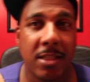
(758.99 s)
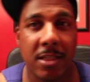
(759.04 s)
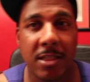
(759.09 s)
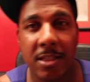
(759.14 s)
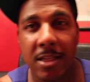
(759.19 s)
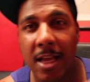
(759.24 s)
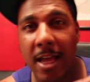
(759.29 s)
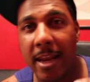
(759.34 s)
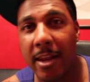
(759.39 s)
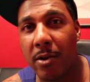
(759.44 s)

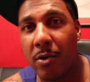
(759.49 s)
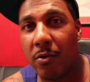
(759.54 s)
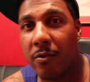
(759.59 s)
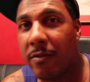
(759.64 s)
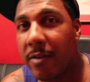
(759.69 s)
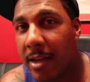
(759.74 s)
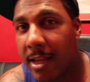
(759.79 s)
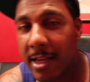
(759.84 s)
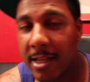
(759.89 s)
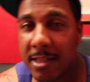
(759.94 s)
Shining
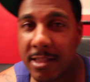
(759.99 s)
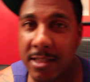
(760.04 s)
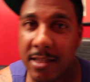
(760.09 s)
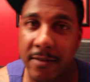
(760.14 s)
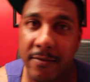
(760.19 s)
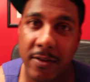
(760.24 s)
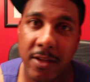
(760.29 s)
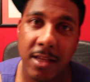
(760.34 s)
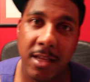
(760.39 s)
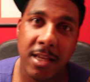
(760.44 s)
Over
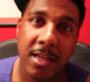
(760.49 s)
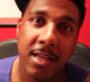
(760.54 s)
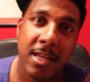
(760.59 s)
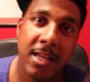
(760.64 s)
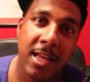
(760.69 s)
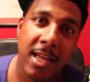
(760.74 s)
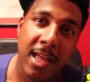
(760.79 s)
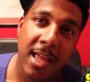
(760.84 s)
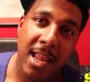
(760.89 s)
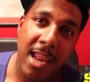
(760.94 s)
Negativity,
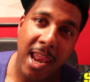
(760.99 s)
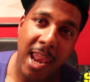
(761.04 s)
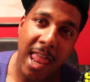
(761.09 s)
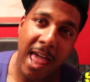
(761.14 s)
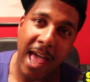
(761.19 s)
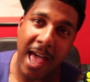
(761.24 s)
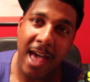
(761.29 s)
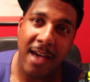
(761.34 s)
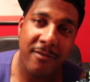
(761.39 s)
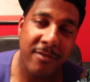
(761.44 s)

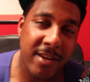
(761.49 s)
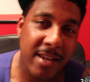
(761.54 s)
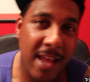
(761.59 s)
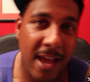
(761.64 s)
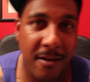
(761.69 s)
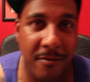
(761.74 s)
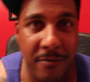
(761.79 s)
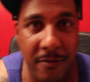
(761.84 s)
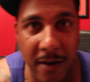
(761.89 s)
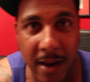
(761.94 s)
live and
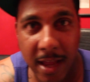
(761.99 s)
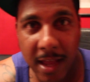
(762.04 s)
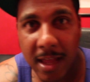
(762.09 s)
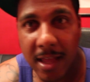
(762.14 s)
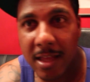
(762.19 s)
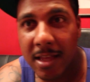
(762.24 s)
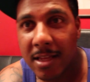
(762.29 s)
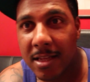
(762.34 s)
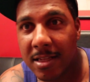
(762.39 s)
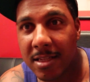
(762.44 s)
direct,
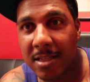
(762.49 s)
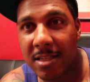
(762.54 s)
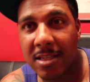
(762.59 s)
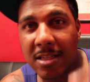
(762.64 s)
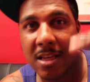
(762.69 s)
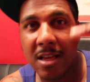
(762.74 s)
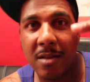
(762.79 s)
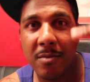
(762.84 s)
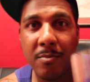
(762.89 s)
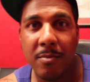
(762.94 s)

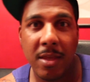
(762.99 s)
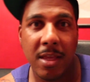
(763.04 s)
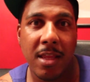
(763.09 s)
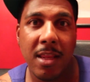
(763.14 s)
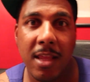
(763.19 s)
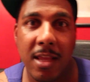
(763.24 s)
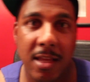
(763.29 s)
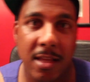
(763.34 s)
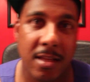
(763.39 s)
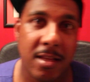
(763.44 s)
Sun
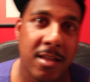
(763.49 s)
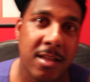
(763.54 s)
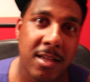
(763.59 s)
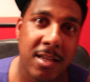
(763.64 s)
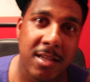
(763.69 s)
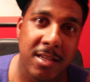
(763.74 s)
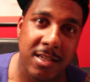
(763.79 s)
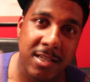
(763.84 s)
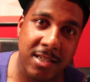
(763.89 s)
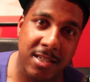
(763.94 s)
Media,
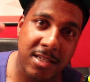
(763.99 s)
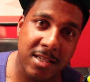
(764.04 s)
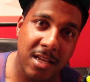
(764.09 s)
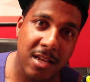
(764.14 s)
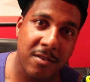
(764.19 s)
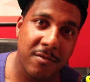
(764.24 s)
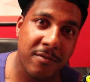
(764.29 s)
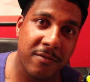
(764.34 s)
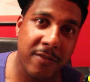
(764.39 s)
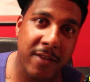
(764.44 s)
the
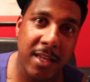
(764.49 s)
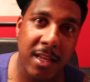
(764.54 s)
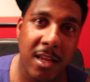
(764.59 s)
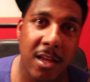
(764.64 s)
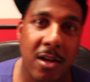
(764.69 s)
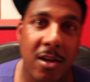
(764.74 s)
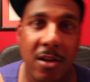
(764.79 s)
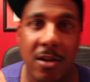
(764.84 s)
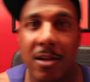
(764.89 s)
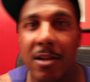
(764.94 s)
Sun
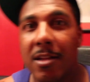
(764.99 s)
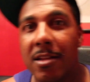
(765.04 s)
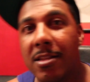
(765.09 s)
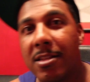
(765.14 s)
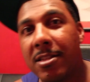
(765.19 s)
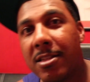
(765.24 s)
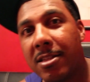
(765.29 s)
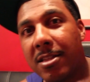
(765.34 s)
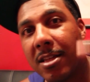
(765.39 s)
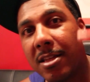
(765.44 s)
Vlog,
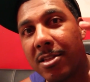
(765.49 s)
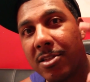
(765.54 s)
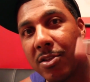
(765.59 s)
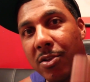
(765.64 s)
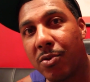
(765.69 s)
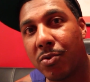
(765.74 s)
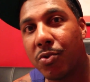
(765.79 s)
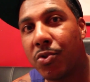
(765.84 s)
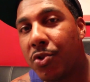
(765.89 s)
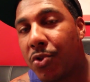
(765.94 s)
the
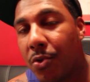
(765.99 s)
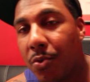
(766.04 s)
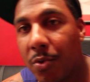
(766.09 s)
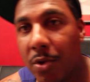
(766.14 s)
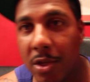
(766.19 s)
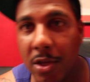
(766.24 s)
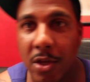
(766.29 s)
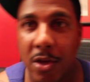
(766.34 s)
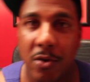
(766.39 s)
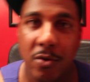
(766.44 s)
S.O.N
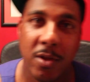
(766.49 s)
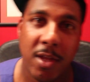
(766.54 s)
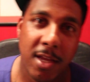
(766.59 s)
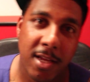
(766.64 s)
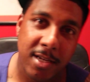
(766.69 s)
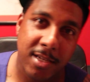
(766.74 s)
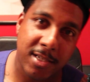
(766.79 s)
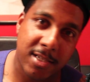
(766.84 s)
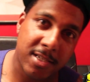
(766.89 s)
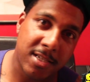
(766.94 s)
Studio,
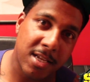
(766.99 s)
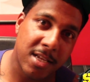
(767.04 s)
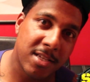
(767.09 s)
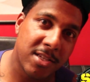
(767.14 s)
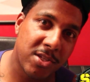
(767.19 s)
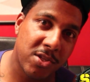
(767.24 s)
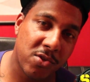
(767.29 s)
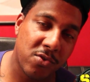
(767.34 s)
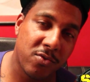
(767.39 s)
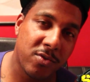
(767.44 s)

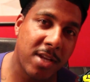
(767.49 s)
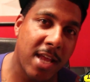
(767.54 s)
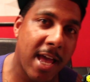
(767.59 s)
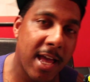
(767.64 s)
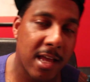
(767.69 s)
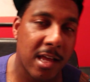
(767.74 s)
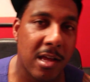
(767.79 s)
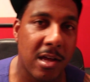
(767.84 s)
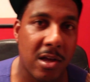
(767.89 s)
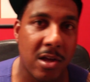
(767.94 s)

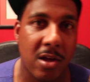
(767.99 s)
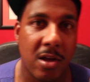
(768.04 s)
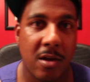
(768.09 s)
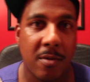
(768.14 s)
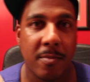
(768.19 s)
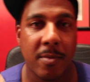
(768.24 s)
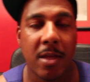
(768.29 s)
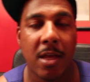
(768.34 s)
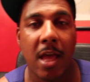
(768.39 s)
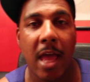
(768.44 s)

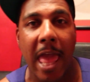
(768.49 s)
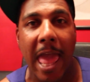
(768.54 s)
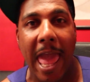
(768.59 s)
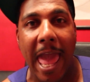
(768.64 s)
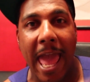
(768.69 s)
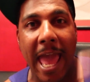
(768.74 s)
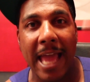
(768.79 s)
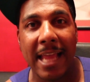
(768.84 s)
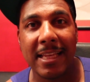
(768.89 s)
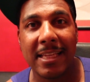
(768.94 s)
thesonzone.com,
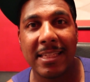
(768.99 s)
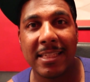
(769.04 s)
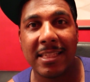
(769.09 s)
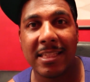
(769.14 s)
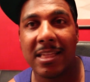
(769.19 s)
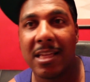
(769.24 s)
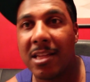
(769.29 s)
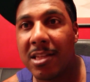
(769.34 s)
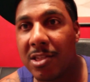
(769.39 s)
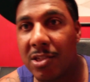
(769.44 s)
at the
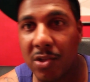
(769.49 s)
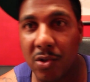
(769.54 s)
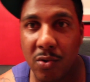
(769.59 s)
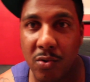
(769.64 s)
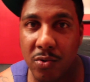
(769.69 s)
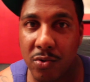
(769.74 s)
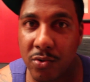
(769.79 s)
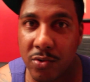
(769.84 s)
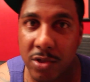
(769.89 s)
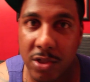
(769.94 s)

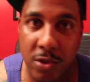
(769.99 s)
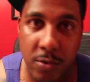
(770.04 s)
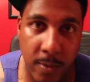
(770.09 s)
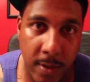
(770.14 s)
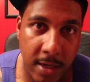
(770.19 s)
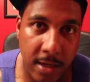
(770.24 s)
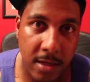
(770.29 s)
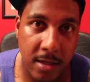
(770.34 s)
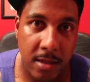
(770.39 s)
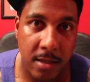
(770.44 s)
Sunzone on
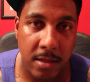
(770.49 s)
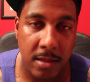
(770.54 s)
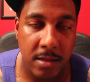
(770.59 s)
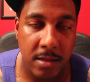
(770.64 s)
Twitter,